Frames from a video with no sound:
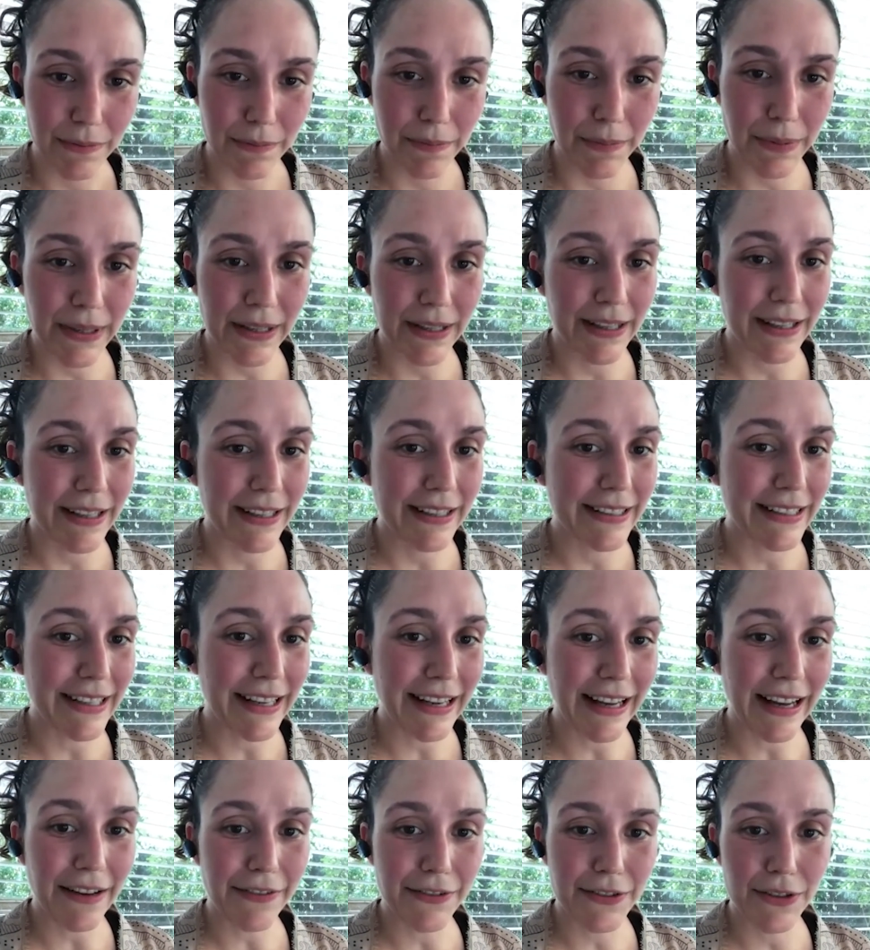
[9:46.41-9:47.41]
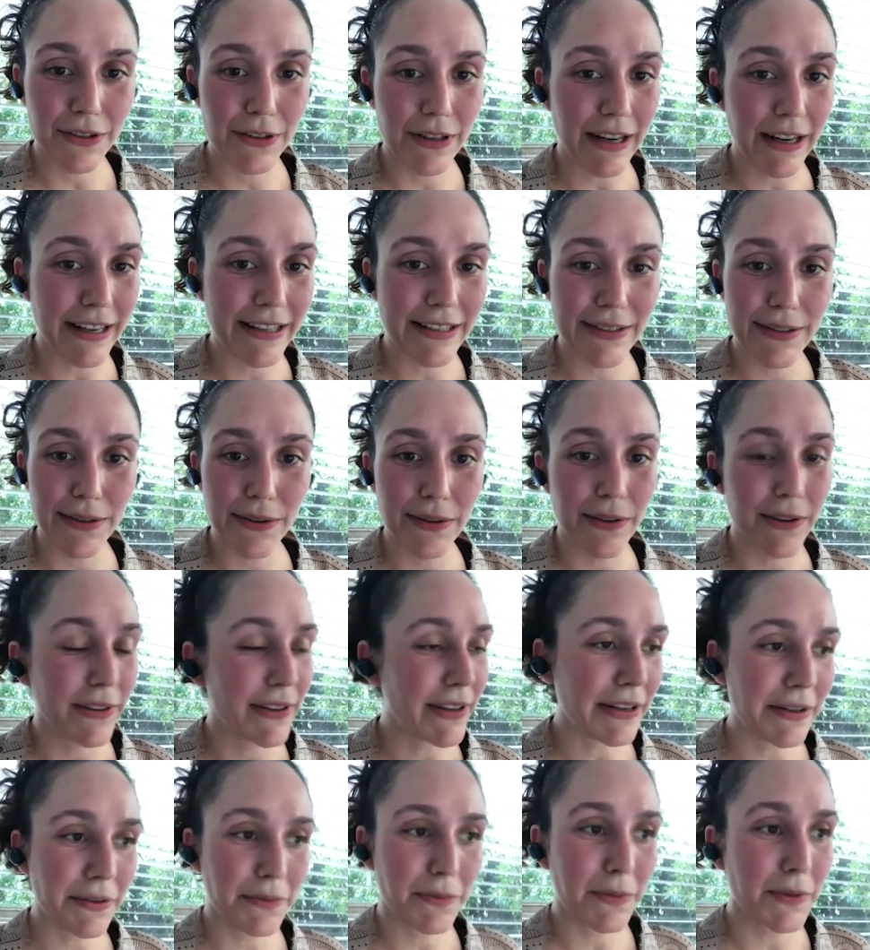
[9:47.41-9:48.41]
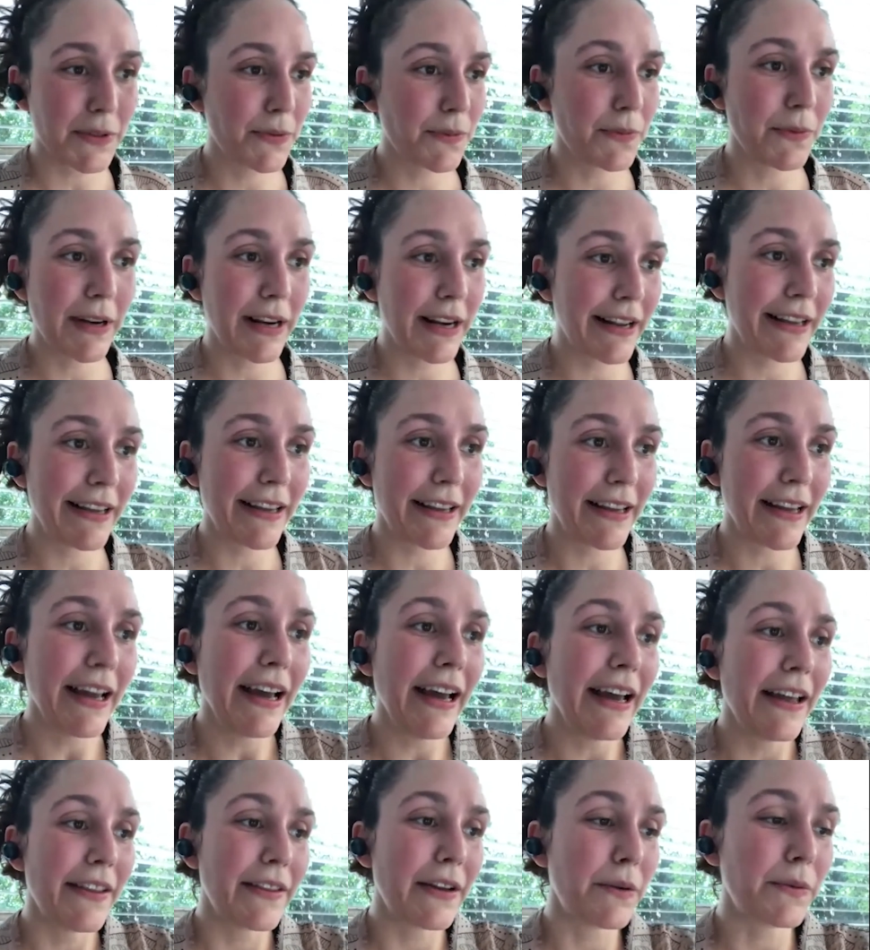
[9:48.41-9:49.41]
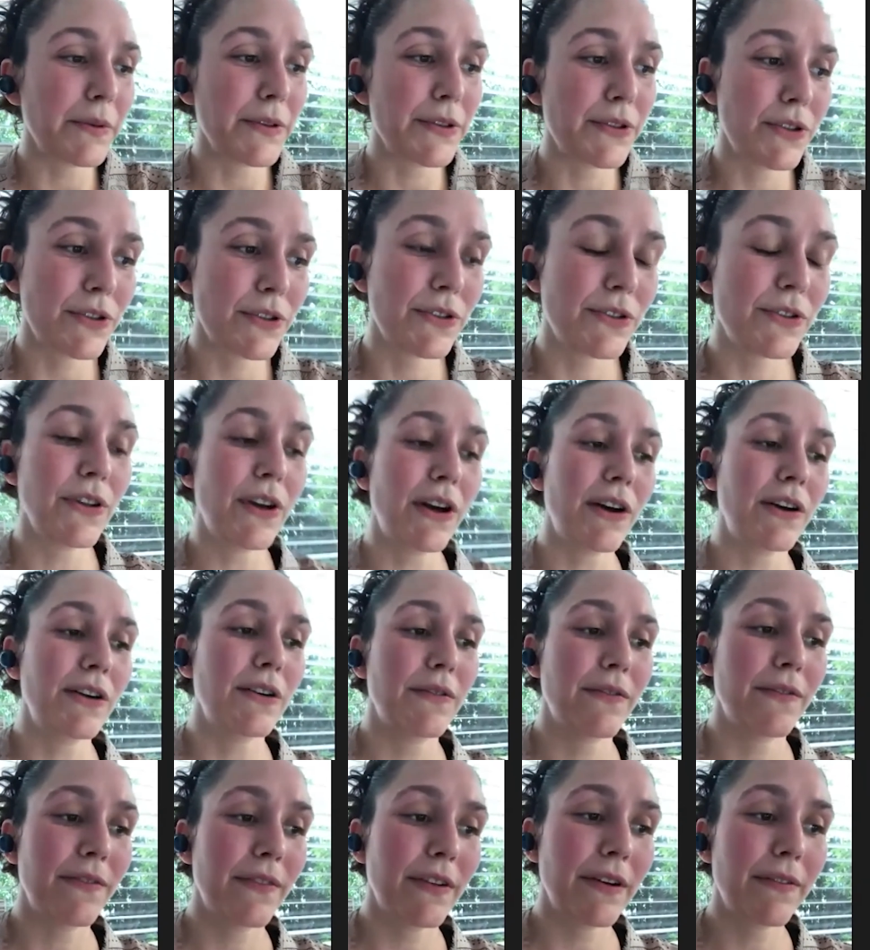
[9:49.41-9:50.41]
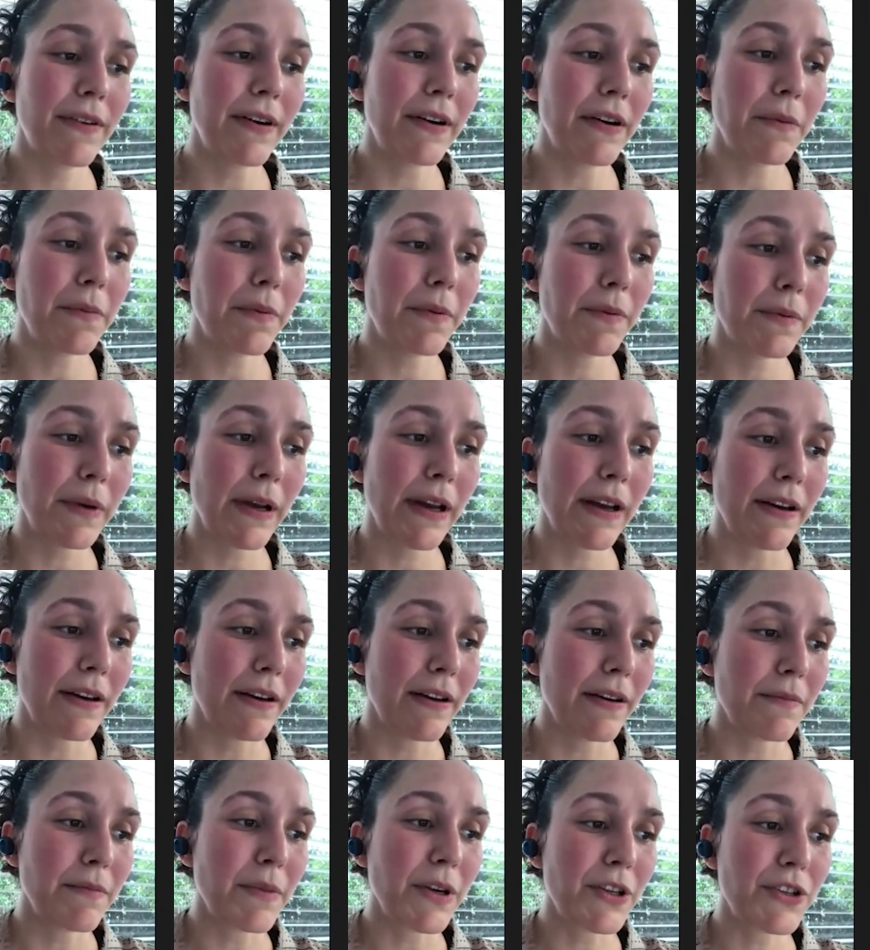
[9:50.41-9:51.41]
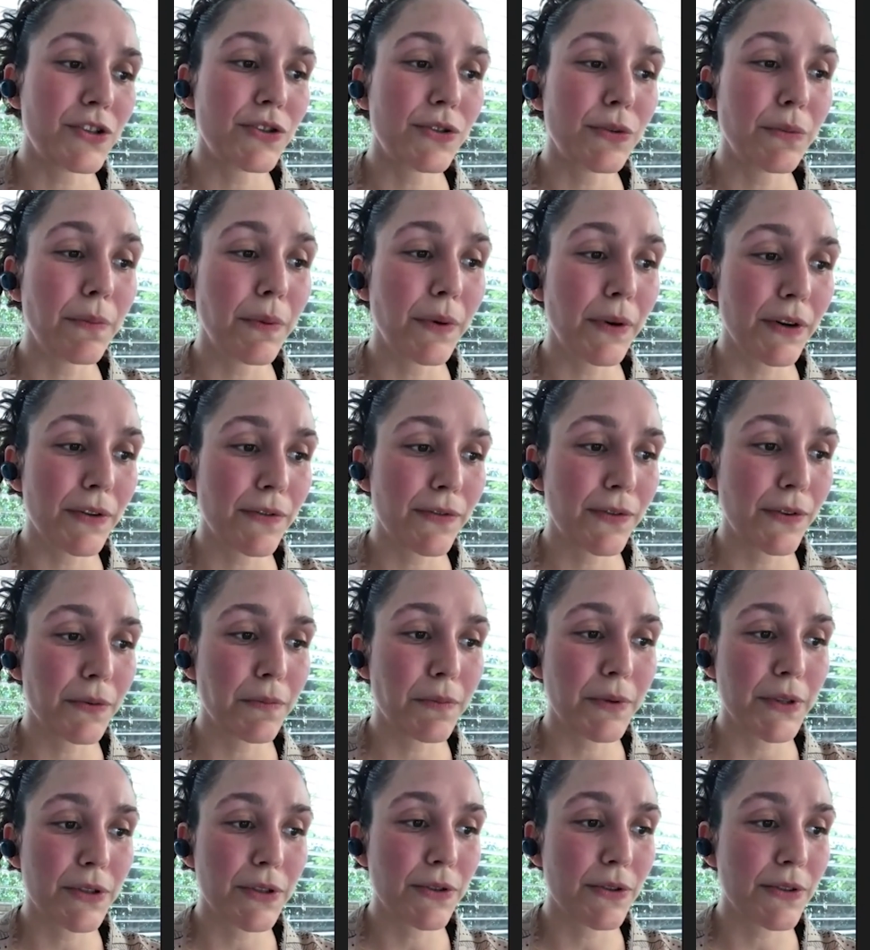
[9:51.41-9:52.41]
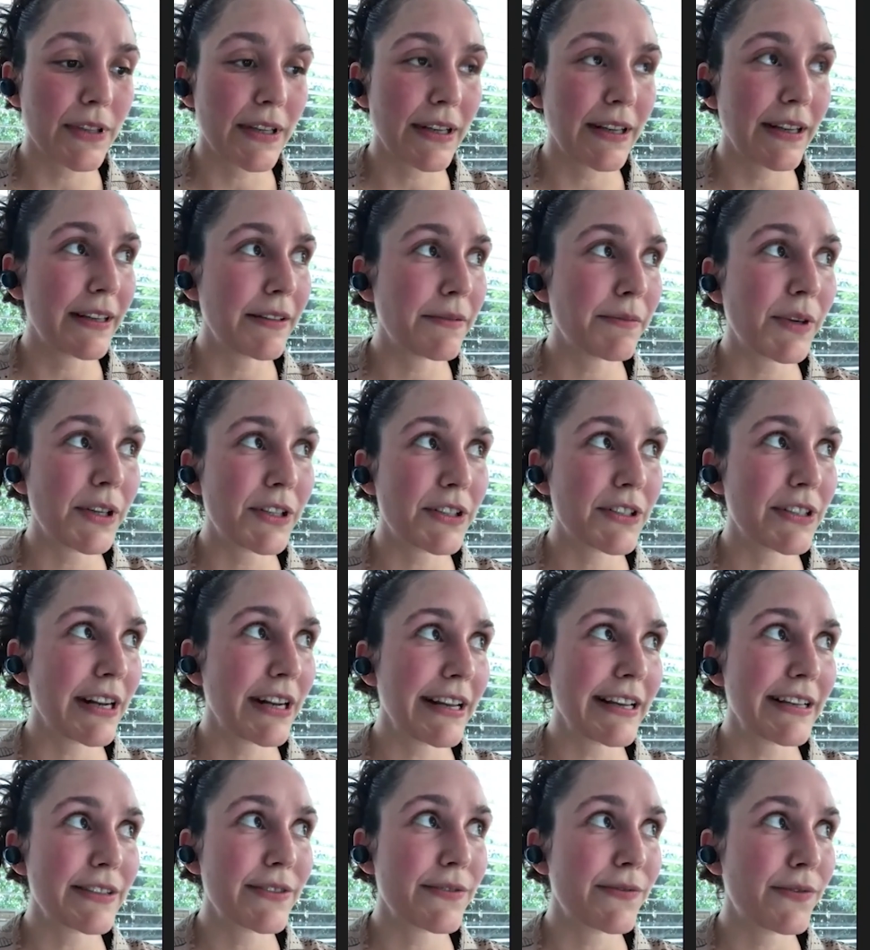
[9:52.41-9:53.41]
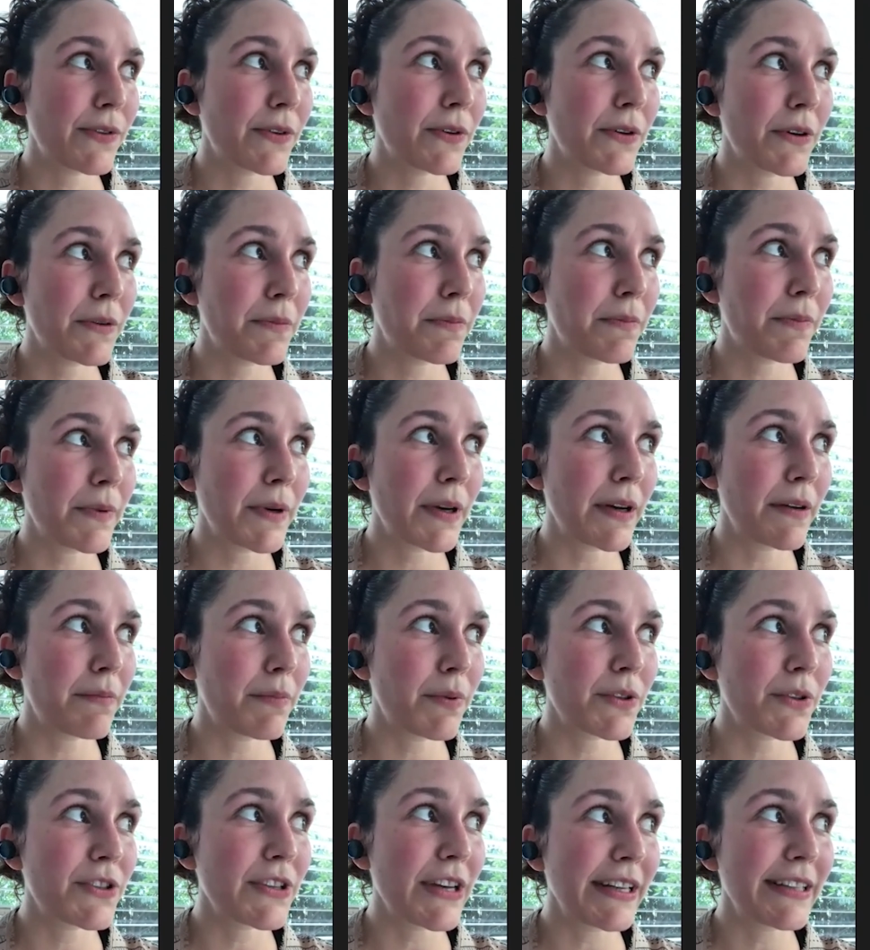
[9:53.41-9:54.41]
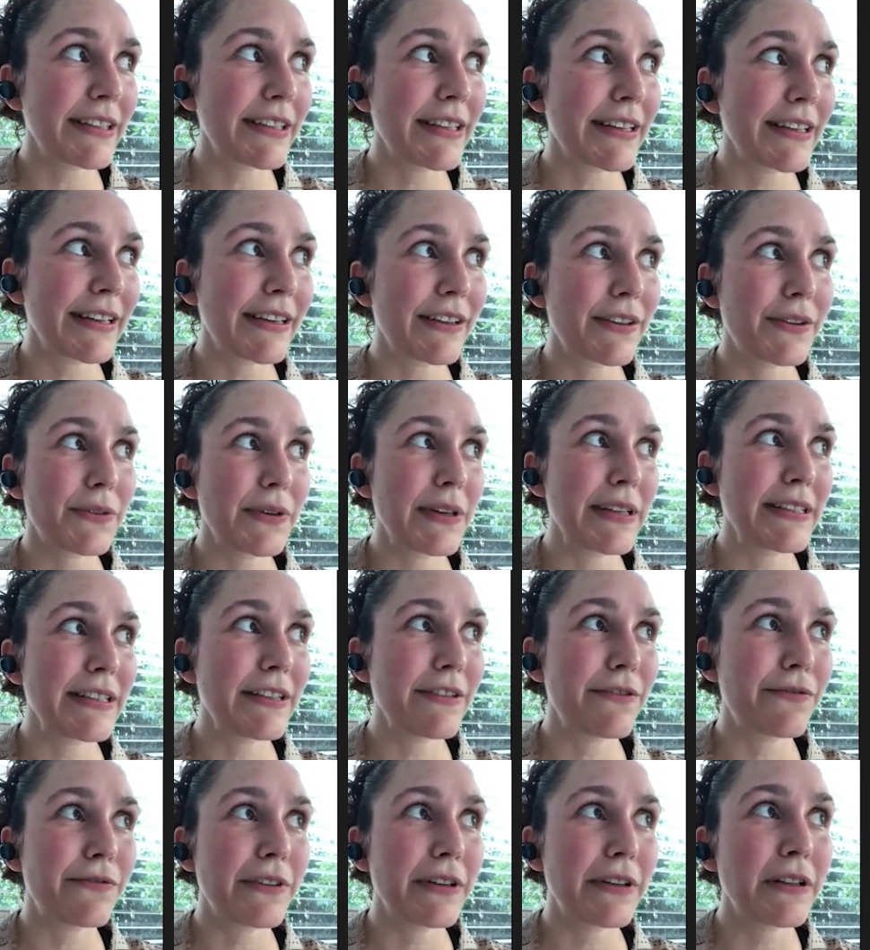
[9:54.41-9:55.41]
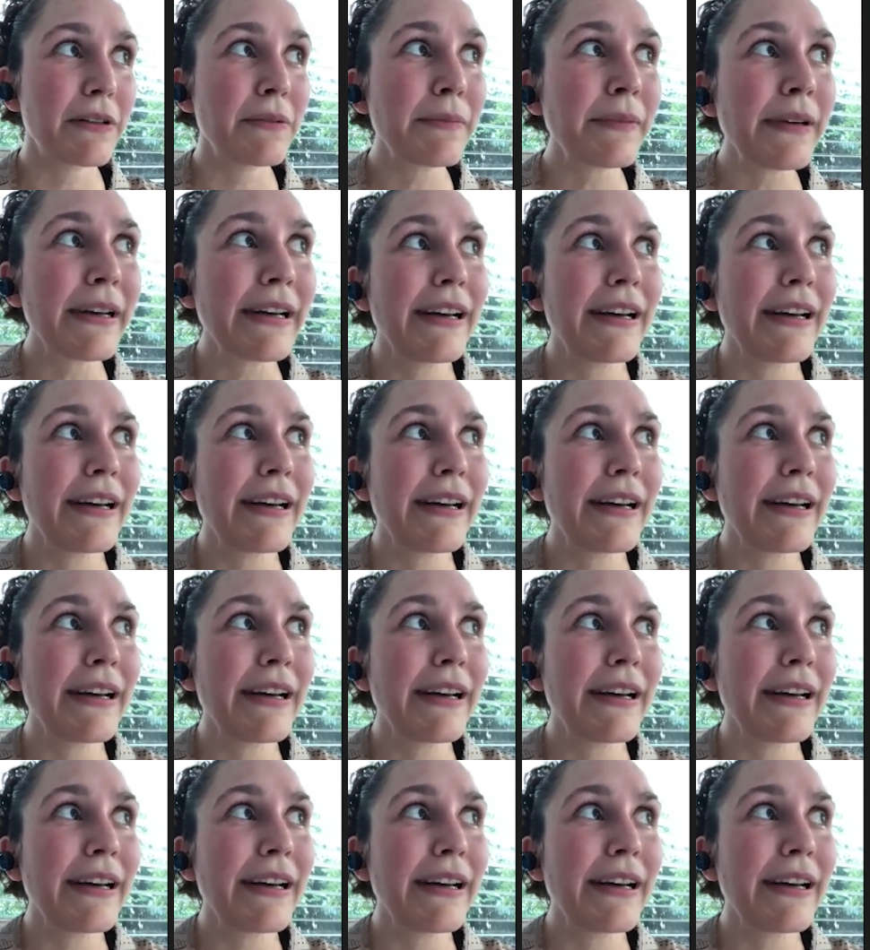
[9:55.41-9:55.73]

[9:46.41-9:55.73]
but after I saw that it was really, there was just not very much support for producing and much less for projecting a 3D film.